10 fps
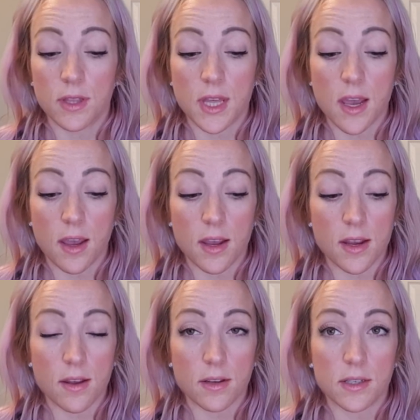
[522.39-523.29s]

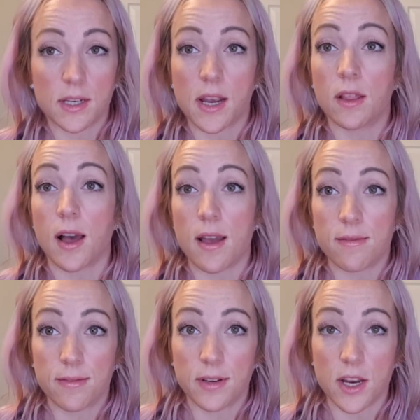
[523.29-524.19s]
they stay
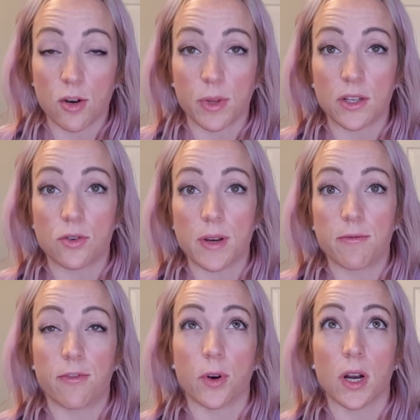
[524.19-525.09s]
alive in your bloodstream
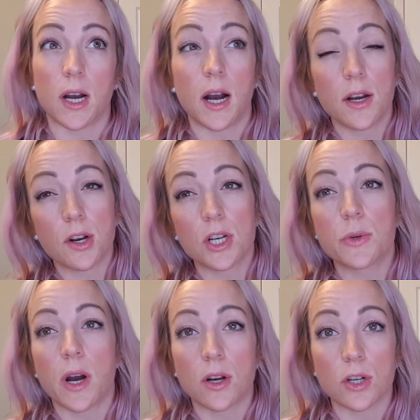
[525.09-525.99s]
for 100
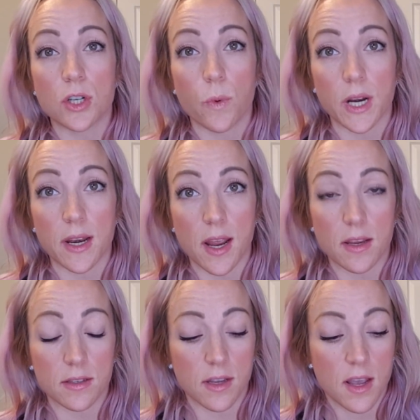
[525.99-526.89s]
to 120
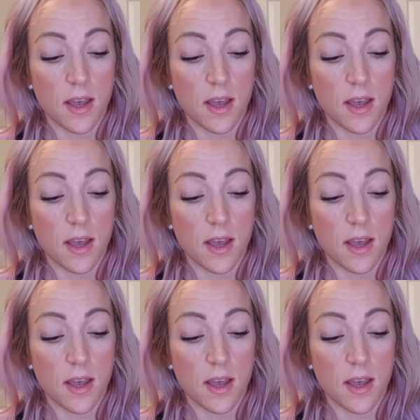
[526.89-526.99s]
days.